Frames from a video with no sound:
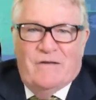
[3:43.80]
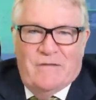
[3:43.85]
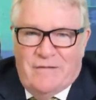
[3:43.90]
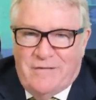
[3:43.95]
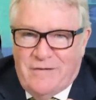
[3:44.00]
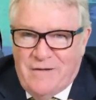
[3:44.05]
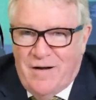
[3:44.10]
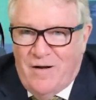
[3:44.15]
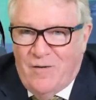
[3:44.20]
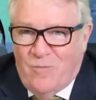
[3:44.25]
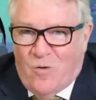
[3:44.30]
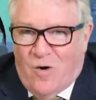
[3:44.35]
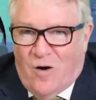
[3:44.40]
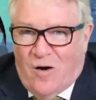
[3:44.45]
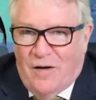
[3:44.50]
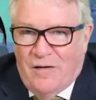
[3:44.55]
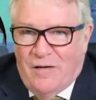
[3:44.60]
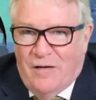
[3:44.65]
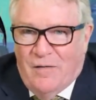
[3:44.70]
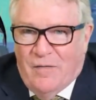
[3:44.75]
Do you know
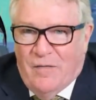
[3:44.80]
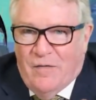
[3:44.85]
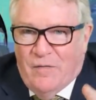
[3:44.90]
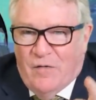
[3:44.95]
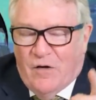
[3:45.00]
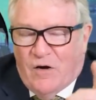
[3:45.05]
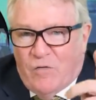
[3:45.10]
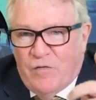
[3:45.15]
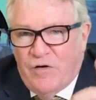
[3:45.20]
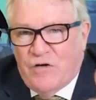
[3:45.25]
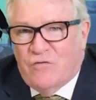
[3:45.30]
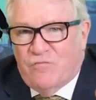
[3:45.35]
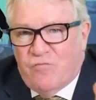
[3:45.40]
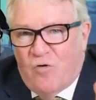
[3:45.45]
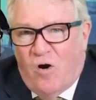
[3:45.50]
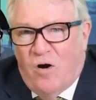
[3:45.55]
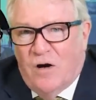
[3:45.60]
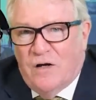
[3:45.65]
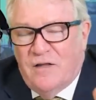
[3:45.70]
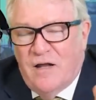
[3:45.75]
what? Chris
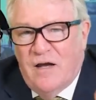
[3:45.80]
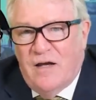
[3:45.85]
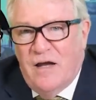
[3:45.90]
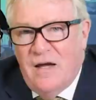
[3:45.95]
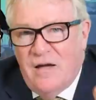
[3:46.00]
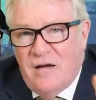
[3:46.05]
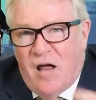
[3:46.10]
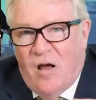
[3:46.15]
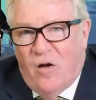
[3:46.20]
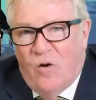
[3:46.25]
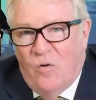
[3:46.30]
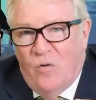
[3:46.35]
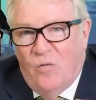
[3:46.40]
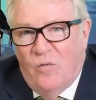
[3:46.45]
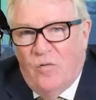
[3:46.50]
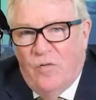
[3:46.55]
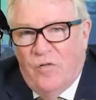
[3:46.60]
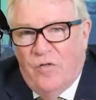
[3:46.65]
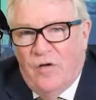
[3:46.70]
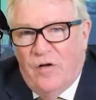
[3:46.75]
Rock, did he know
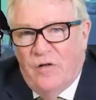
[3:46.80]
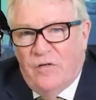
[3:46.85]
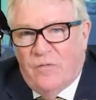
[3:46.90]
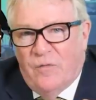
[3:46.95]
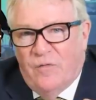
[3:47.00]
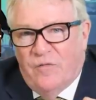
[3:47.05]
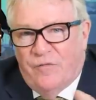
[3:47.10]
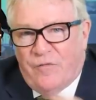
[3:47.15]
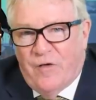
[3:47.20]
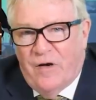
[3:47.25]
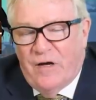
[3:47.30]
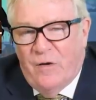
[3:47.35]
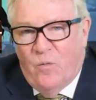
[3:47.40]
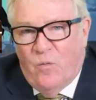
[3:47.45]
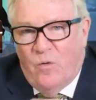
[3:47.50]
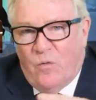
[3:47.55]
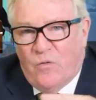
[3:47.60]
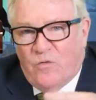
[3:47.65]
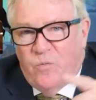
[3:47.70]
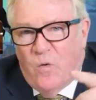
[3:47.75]
that Funny
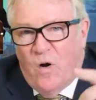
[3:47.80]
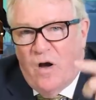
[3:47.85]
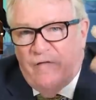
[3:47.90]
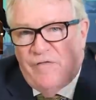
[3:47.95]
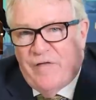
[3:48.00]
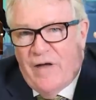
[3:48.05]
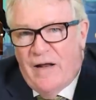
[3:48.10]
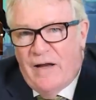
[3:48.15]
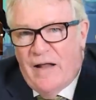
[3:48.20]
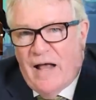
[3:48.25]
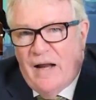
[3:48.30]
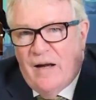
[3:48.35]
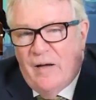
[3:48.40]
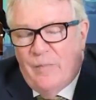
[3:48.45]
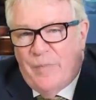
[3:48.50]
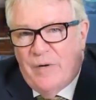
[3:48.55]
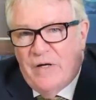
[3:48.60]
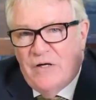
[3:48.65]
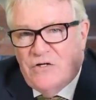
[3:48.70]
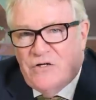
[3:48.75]
Will's wife had
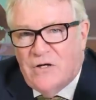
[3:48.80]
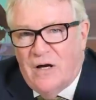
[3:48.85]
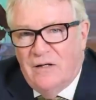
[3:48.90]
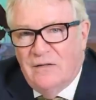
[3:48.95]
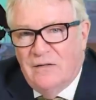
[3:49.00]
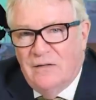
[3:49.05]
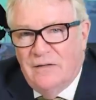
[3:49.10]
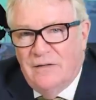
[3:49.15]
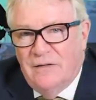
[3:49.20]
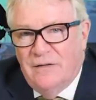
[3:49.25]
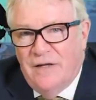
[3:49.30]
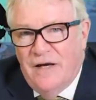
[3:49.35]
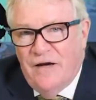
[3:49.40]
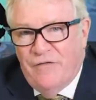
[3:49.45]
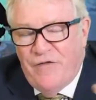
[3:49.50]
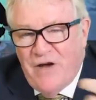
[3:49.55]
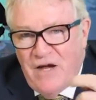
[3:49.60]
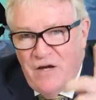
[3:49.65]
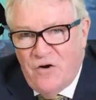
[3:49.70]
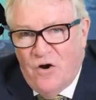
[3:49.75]
alopecia?
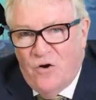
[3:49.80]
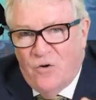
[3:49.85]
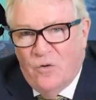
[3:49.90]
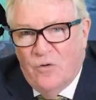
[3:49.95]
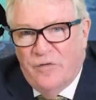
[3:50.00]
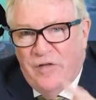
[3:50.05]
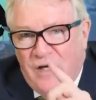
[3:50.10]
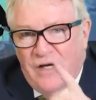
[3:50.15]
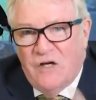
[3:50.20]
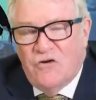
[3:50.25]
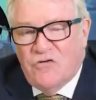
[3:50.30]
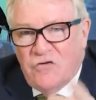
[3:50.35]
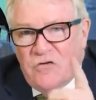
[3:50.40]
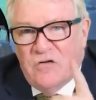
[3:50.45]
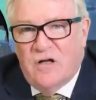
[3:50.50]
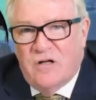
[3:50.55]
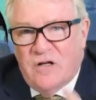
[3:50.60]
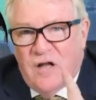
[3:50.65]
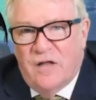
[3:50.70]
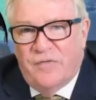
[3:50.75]
If he knew, then he
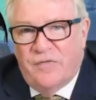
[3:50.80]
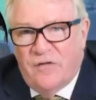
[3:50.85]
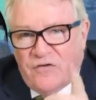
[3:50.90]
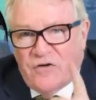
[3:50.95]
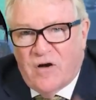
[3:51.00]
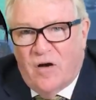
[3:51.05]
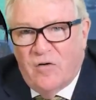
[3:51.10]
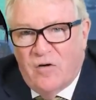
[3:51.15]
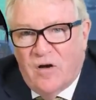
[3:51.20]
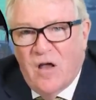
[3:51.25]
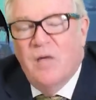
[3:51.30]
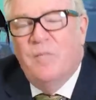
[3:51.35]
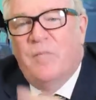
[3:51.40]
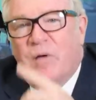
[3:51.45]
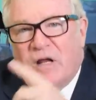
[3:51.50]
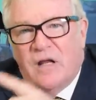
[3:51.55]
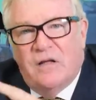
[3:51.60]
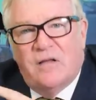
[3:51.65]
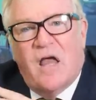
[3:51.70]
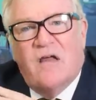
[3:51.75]
shouldn't have done the joke.
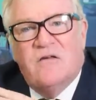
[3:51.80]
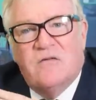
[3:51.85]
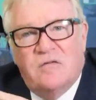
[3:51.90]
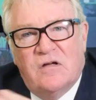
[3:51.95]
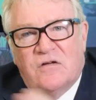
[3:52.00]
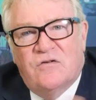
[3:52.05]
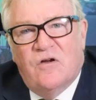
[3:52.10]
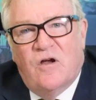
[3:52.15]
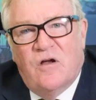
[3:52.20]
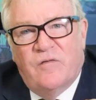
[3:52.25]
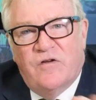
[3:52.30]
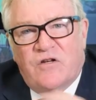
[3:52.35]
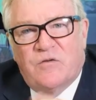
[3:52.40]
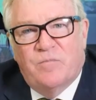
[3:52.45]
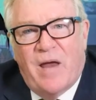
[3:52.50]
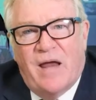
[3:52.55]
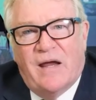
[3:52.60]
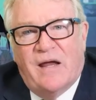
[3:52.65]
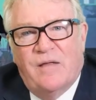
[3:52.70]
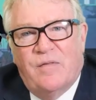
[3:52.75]
But it doesn't deserve a
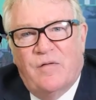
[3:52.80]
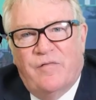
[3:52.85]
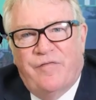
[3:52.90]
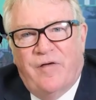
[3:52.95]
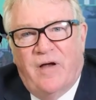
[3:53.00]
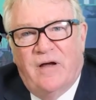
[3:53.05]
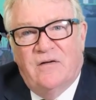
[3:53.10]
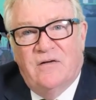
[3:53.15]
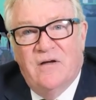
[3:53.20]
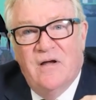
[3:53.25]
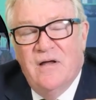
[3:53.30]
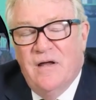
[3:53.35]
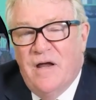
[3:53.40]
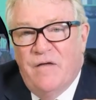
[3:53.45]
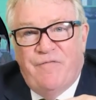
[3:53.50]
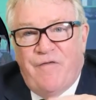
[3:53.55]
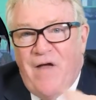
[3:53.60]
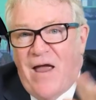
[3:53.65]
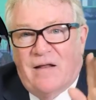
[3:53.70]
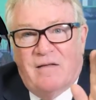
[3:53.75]
smack in the face. In
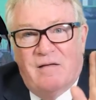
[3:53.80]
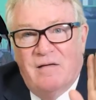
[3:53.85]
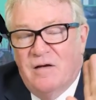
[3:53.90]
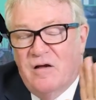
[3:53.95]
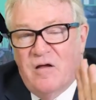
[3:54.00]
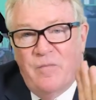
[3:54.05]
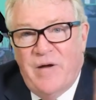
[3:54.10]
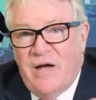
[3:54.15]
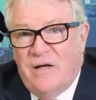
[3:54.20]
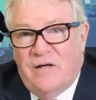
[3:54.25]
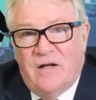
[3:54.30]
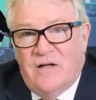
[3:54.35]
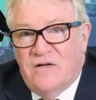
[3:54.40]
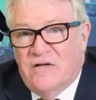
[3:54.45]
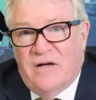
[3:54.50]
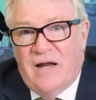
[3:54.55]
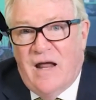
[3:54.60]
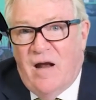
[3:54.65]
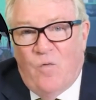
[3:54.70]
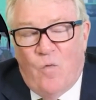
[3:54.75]
fact, comedians
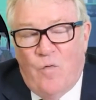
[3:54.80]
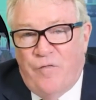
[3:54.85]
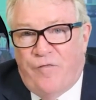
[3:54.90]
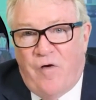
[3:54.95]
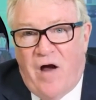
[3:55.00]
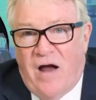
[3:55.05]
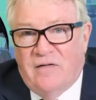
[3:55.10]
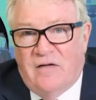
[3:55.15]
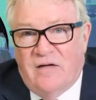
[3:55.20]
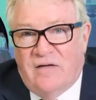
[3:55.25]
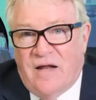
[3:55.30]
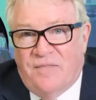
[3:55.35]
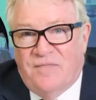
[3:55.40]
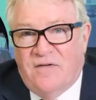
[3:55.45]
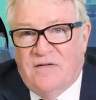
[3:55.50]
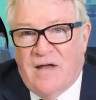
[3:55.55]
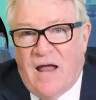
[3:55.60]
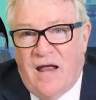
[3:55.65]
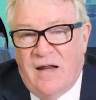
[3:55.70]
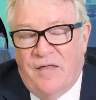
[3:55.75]
are now all frightened to death
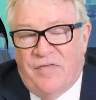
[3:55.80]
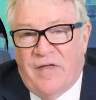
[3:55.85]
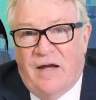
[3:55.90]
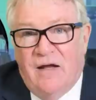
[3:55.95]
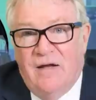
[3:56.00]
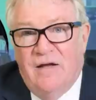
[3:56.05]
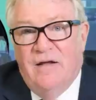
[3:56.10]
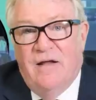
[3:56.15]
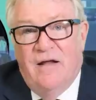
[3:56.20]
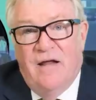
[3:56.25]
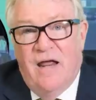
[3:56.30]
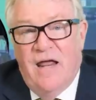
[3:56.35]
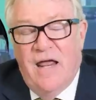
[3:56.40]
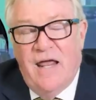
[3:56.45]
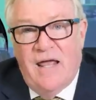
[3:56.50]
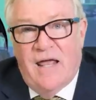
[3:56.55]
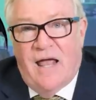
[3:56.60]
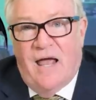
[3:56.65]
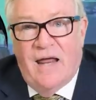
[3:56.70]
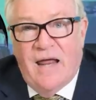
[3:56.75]
to say anything.
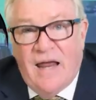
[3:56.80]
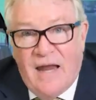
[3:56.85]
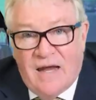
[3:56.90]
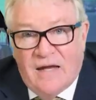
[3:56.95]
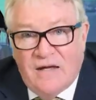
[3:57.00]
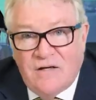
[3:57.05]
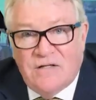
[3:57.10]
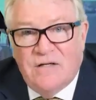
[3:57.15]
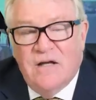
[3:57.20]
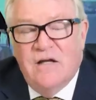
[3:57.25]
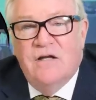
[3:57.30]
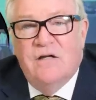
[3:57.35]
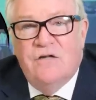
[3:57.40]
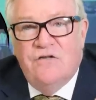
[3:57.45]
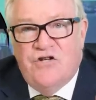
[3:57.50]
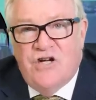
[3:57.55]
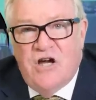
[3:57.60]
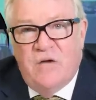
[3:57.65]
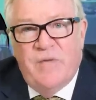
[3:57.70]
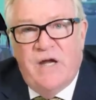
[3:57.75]
Here is
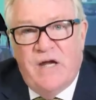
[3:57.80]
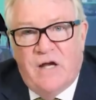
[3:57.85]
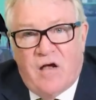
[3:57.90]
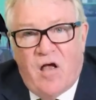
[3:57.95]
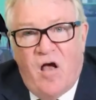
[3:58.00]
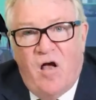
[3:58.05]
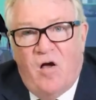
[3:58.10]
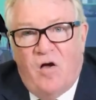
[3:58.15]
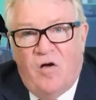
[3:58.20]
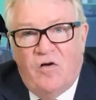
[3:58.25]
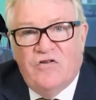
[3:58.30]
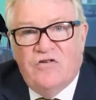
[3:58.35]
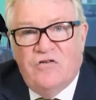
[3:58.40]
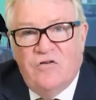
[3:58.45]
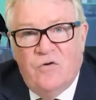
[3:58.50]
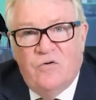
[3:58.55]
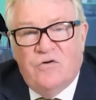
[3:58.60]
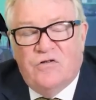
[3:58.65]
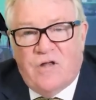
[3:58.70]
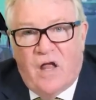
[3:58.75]
Jimmy Carr's
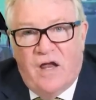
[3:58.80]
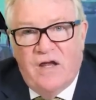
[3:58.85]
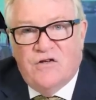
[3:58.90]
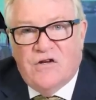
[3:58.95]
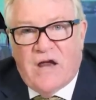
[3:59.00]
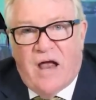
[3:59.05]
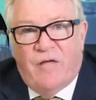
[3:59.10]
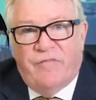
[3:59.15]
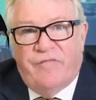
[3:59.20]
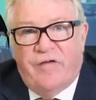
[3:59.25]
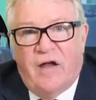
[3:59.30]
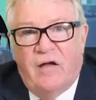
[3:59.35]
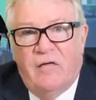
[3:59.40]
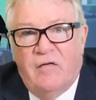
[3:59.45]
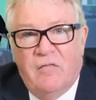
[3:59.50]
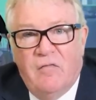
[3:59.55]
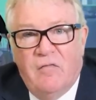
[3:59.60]
new stage outfit.